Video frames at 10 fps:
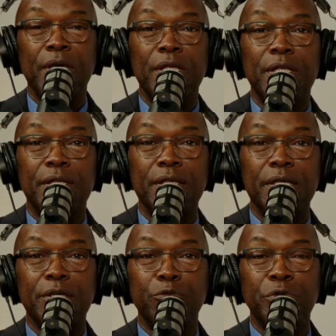
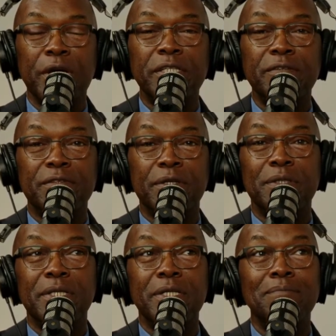there
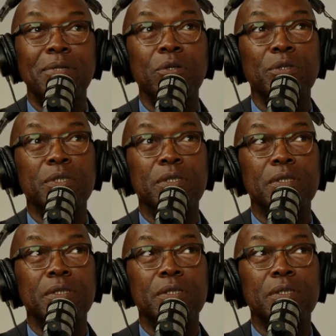are about